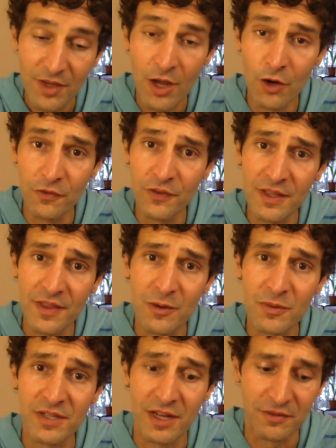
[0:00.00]
Hopefully that
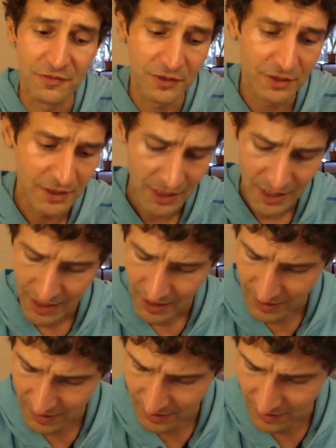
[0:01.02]
was helpful.
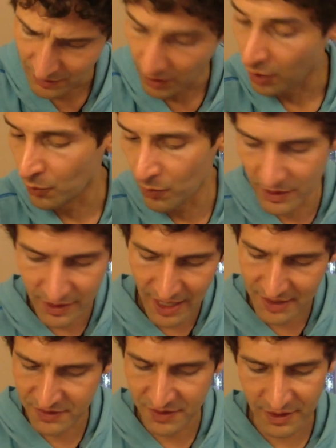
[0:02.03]
Oh, one
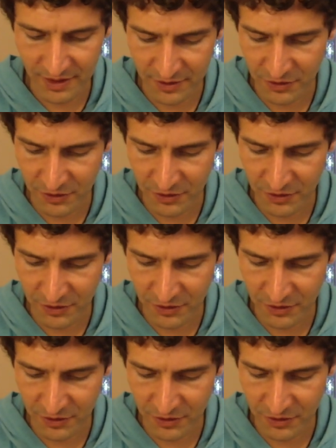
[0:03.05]
last thing,